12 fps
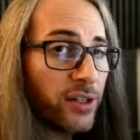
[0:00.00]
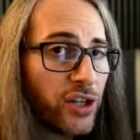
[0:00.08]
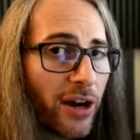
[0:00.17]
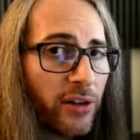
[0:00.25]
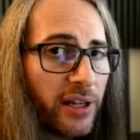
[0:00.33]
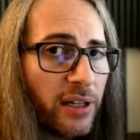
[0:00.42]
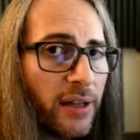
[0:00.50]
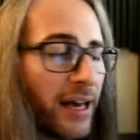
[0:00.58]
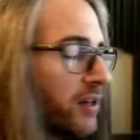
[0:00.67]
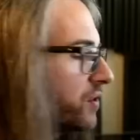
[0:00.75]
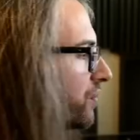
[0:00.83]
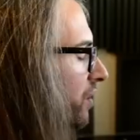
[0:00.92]
to thank Jared
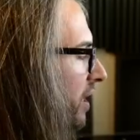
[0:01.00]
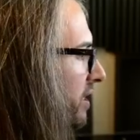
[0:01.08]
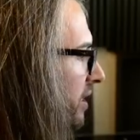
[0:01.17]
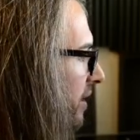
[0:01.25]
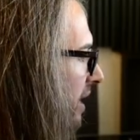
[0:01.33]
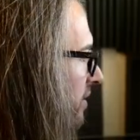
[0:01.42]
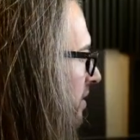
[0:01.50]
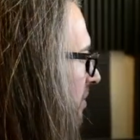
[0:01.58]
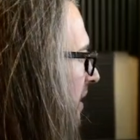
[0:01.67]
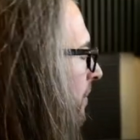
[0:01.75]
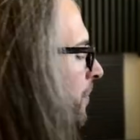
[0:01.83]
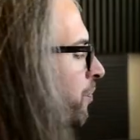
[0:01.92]
Hillhouse for lending that
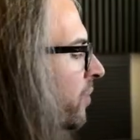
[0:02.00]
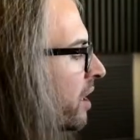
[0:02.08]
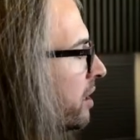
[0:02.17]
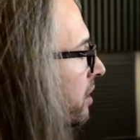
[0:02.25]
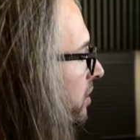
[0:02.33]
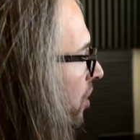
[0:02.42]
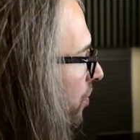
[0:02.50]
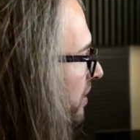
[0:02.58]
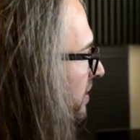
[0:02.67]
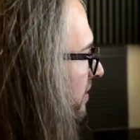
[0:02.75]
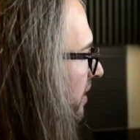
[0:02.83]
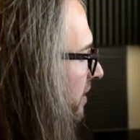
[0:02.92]
to me. So
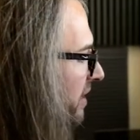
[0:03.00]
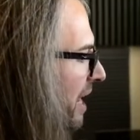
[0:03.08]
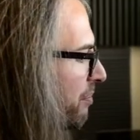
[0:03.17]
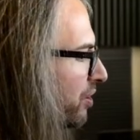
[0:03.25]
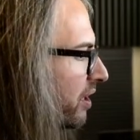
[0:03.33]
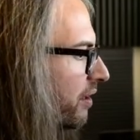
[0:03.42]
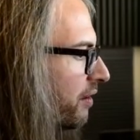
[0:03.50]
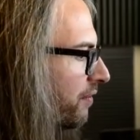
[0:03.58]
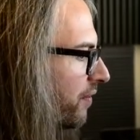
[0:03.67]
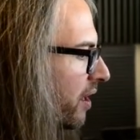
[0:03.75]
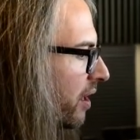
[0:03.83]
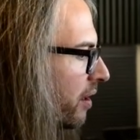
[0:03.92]
this is an example
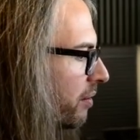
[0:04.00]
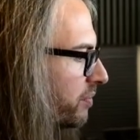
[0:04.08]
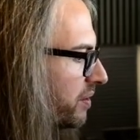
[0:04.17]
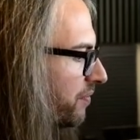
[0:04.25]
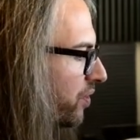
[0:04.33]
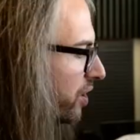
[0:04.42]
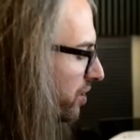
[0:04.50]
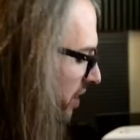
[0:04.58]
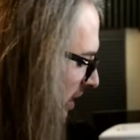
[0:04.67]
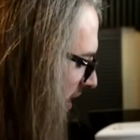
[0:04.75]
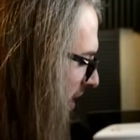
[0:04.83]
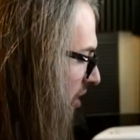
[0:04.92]
of um, some
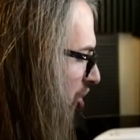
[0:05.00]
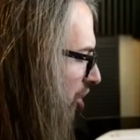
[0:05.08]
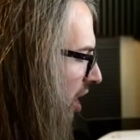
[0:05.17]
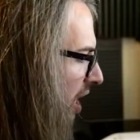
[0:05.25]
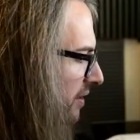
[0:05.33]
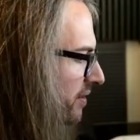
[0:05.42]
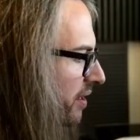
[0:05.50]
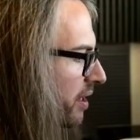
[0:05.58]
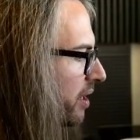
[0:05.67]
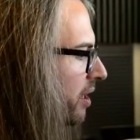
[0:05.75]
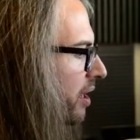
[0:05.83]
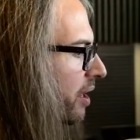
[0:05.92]
footage that he shot
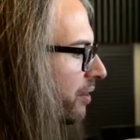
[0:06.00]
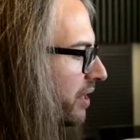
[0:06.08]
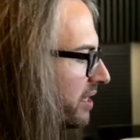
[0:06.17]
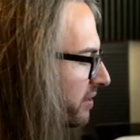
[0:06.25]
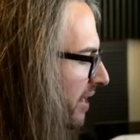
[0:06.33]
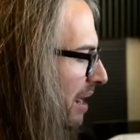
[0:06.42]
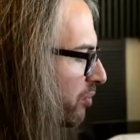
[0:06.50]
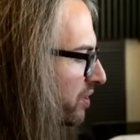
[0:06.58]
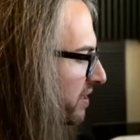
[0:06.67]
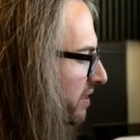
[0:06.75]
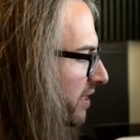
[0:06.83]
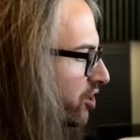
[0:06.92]
these
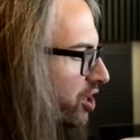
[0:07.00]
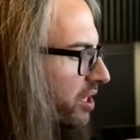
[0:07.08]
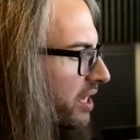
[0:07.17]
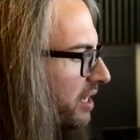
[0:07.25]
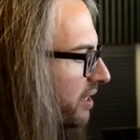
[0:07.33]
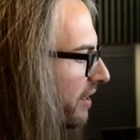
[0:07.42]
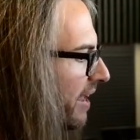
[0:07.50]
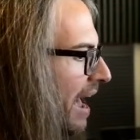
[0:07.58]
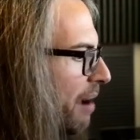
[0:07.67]
cameras stitch it in